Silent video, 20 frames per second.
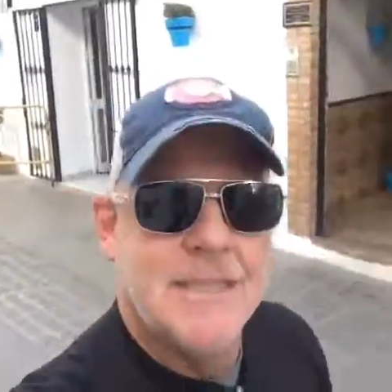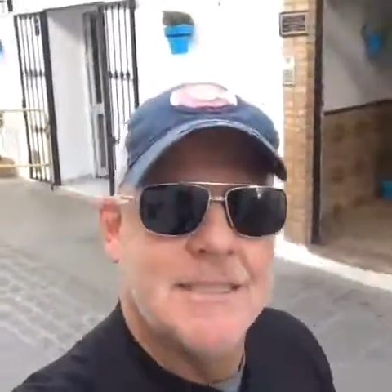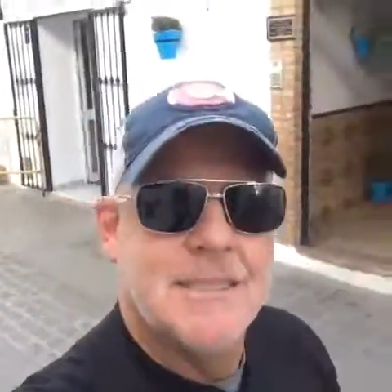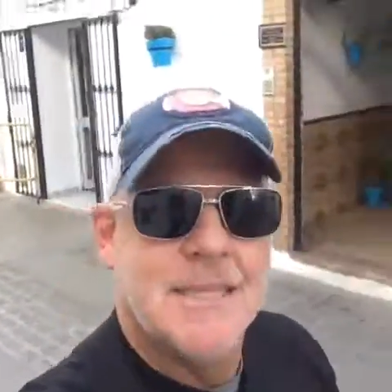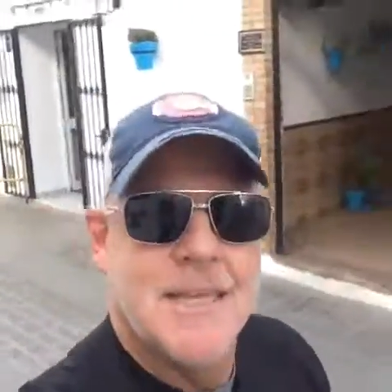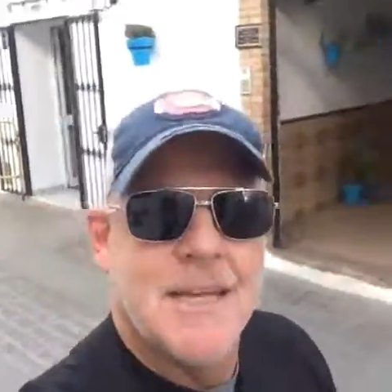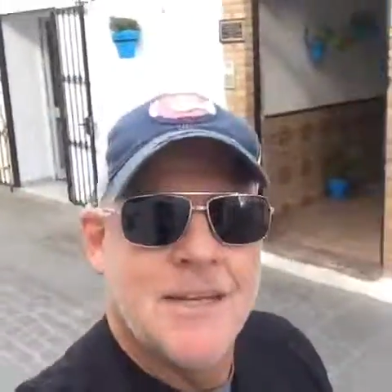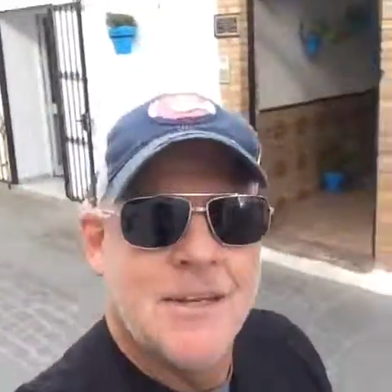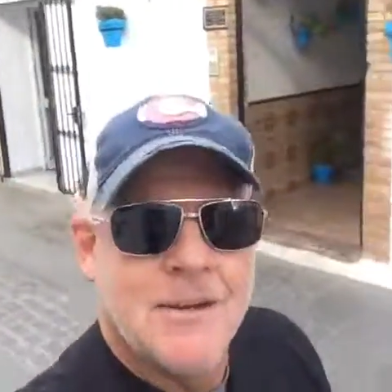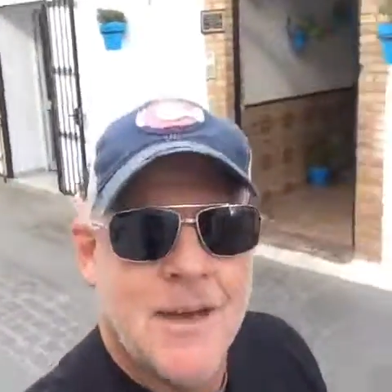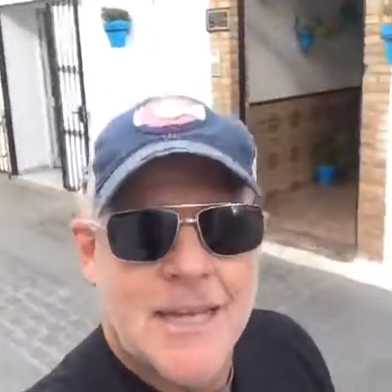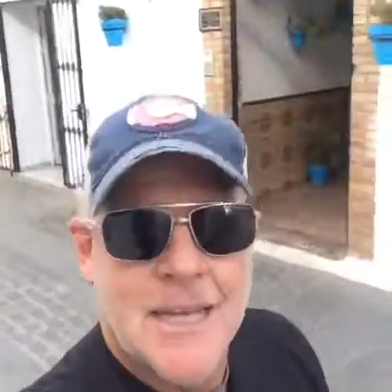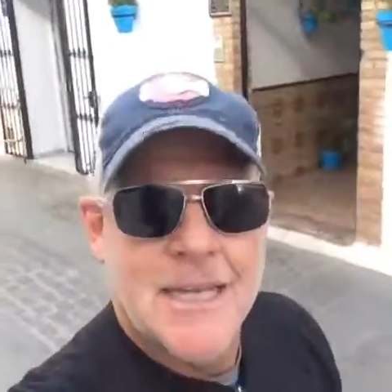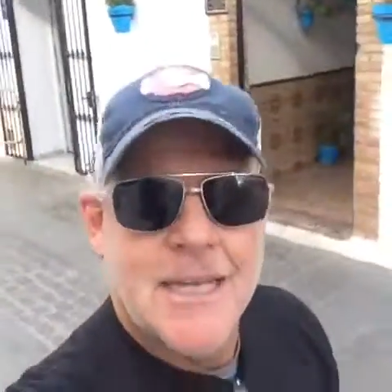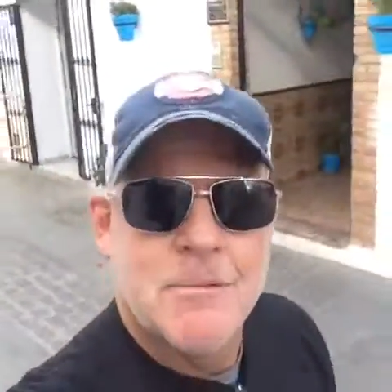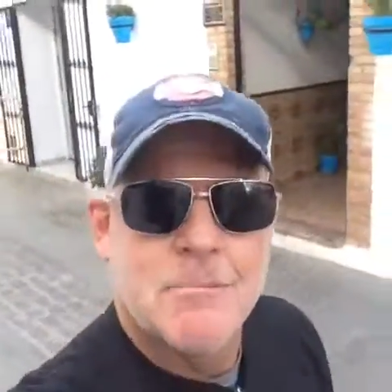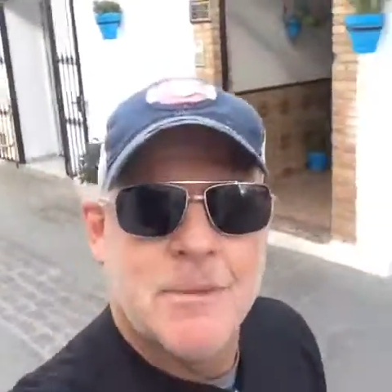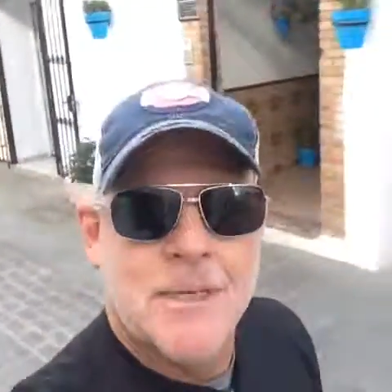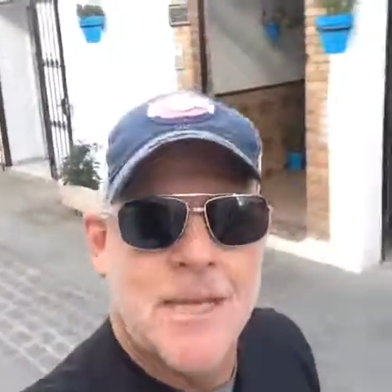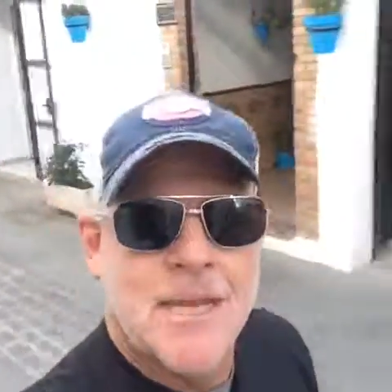He said, "I know how to
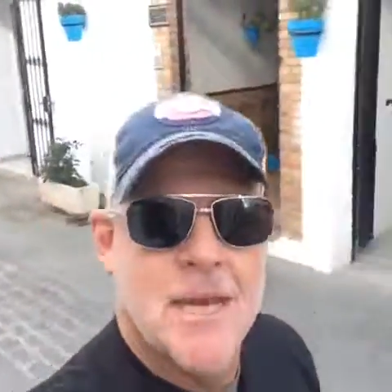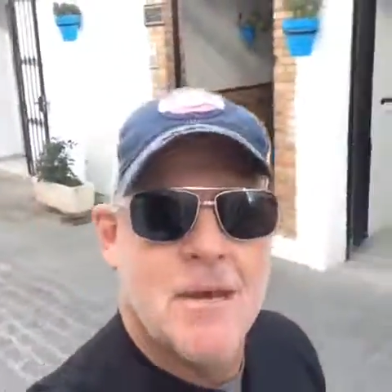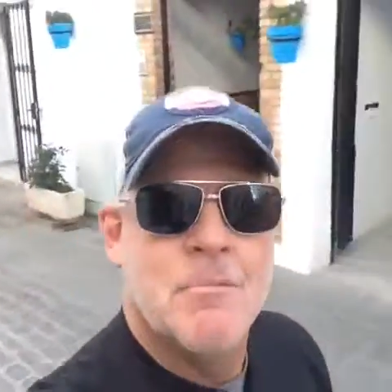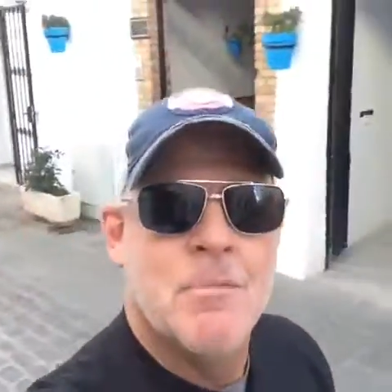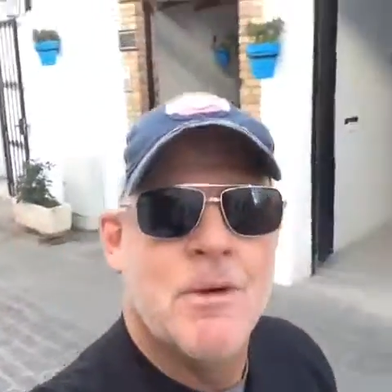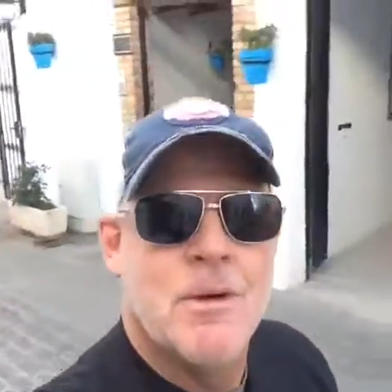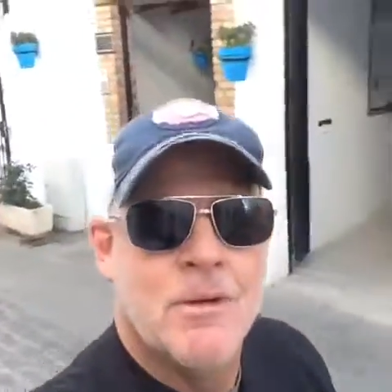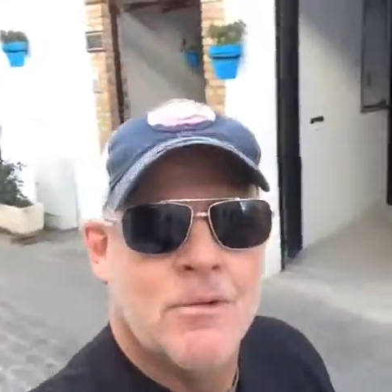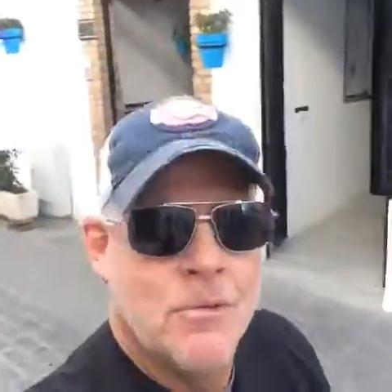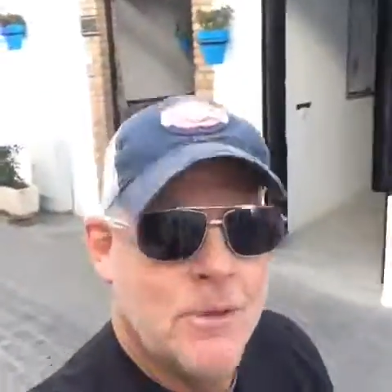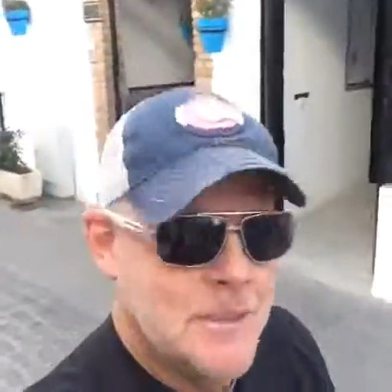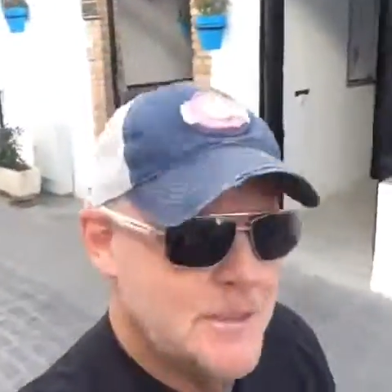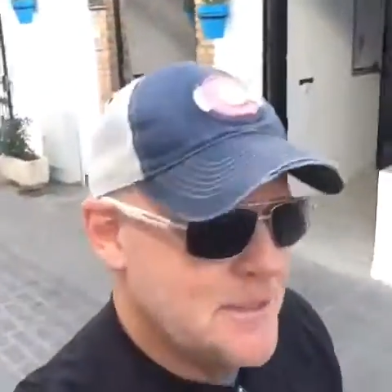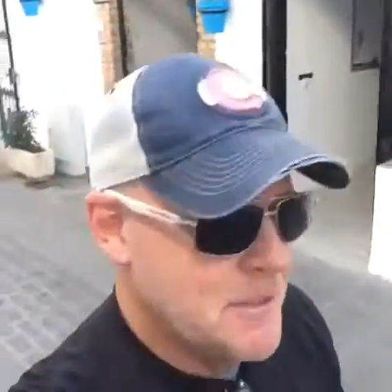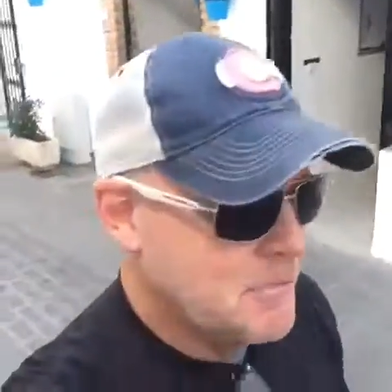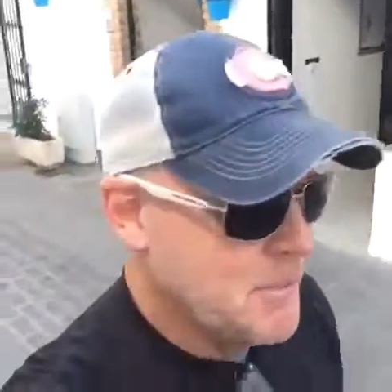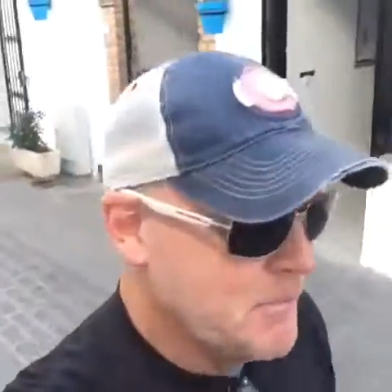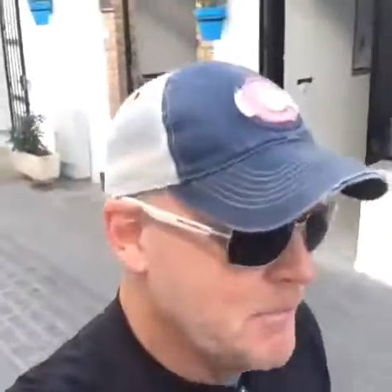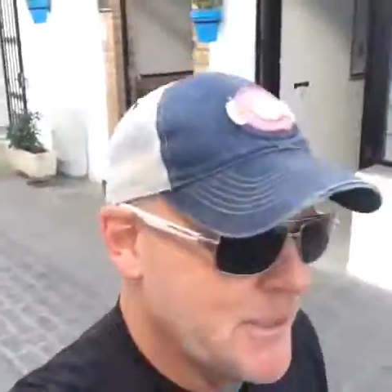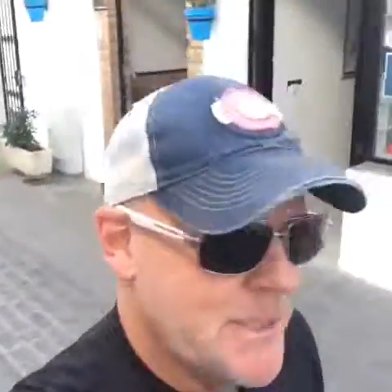get Madam
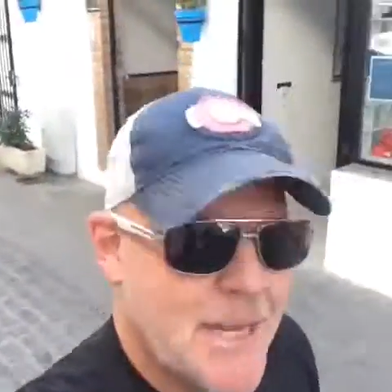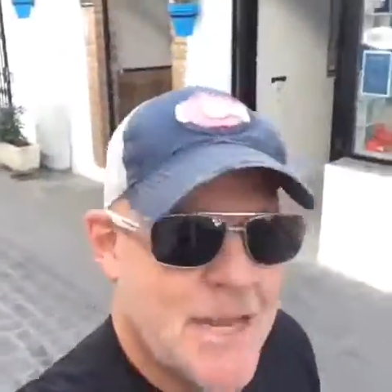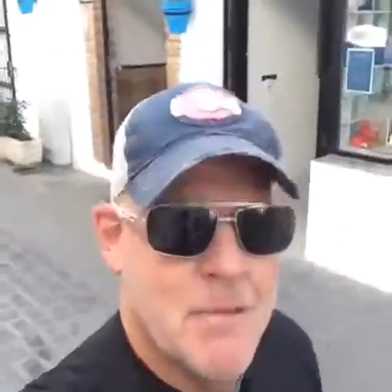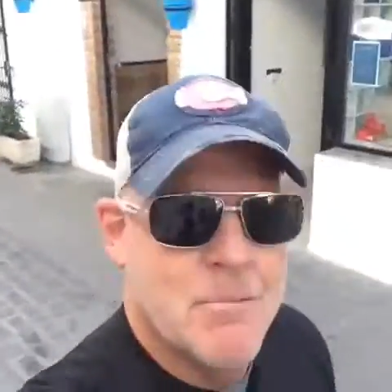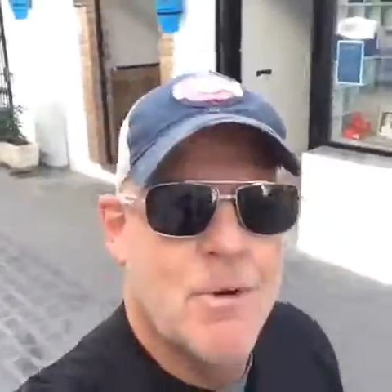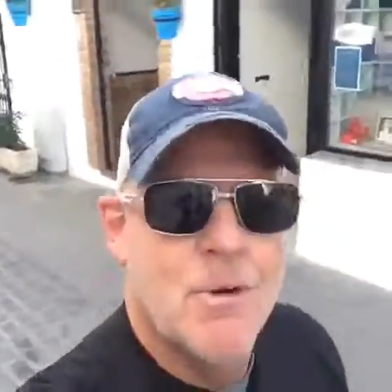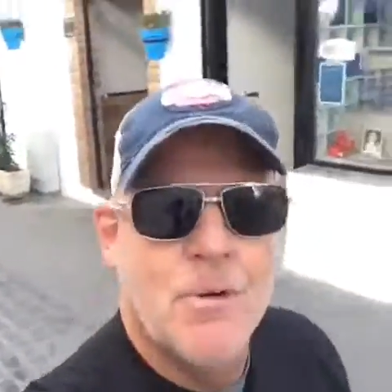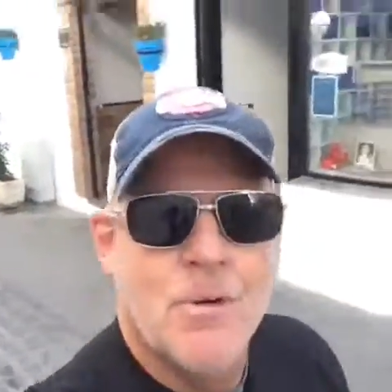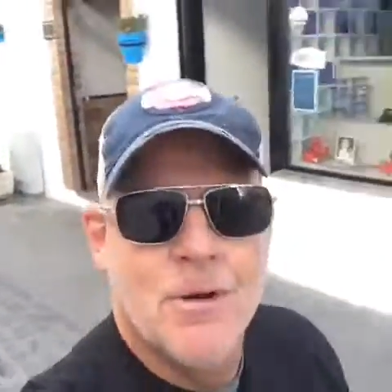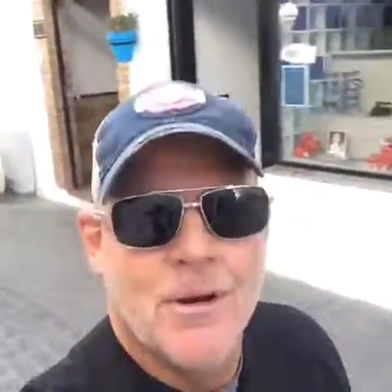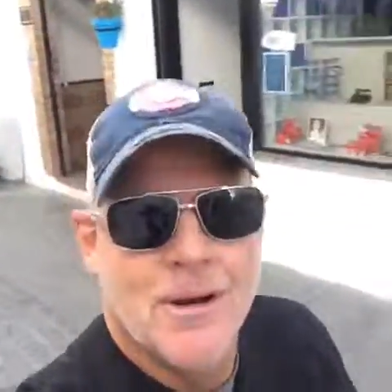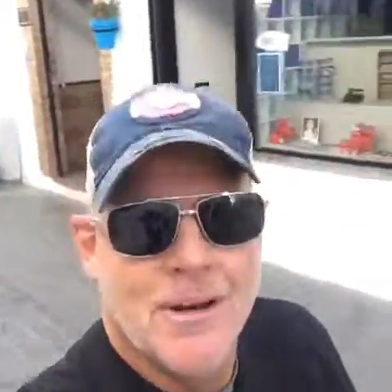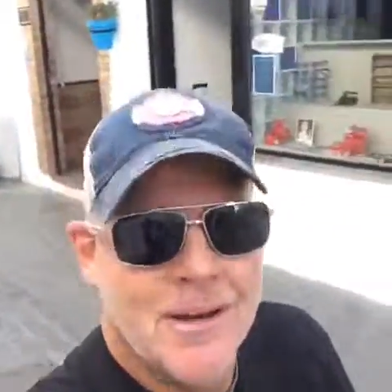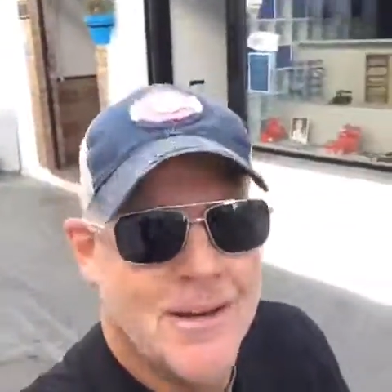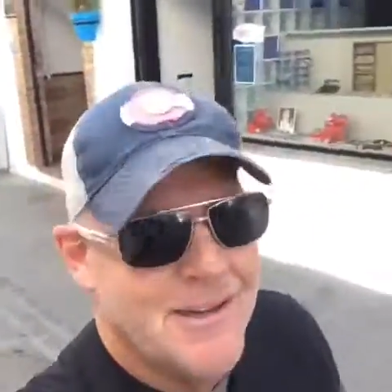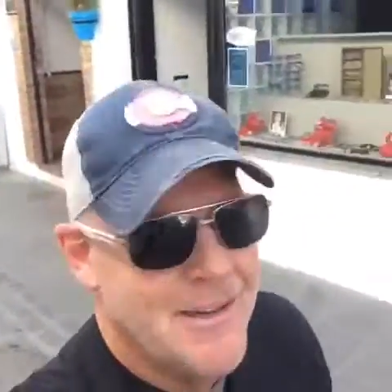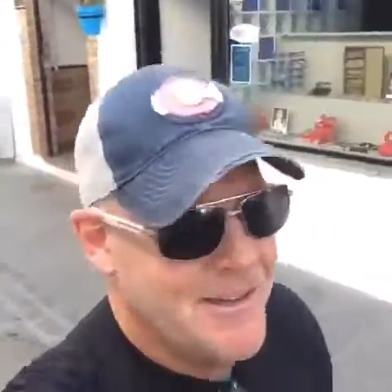Wisdom and Madam Whore."